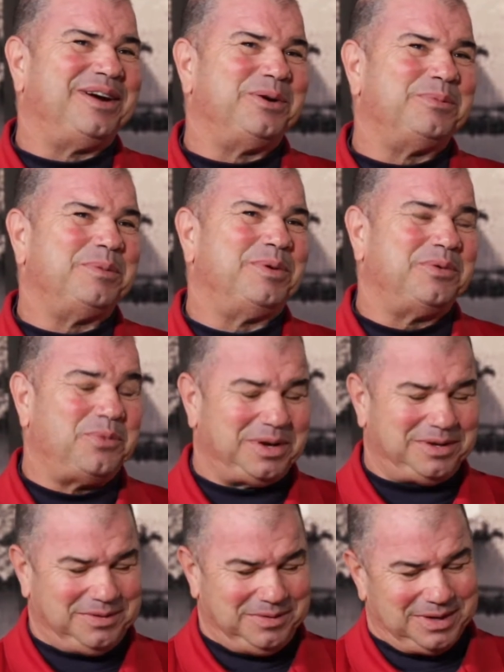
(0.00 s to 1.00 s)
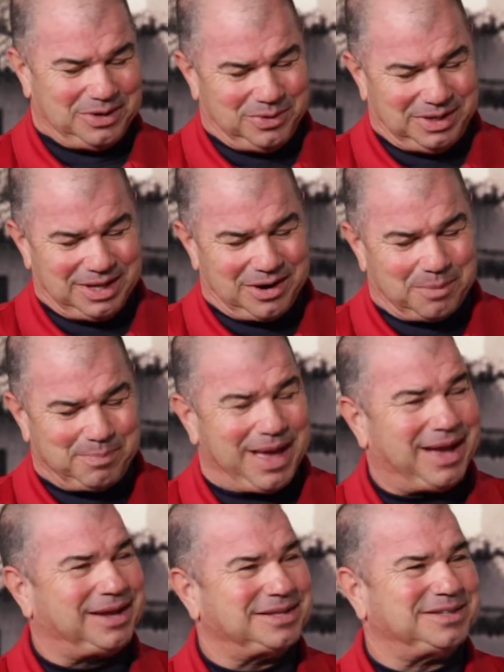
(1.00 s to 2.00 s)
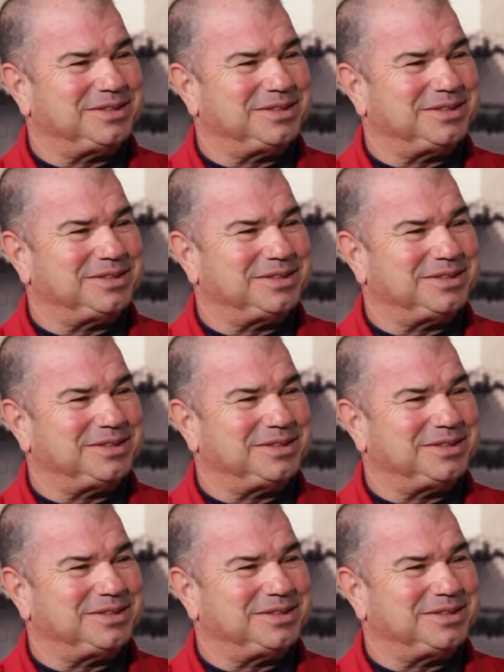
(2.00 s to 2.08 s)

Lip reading: I remember we'd get our packets